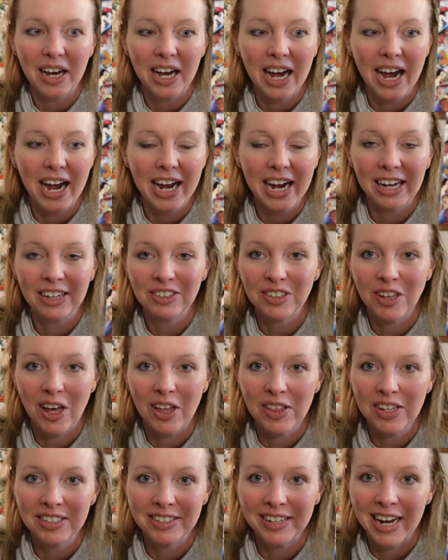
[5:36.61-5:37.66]
I saw
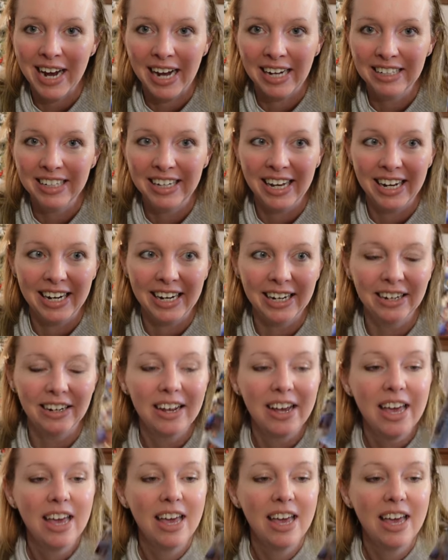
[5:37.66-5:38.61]
this and I had to get it.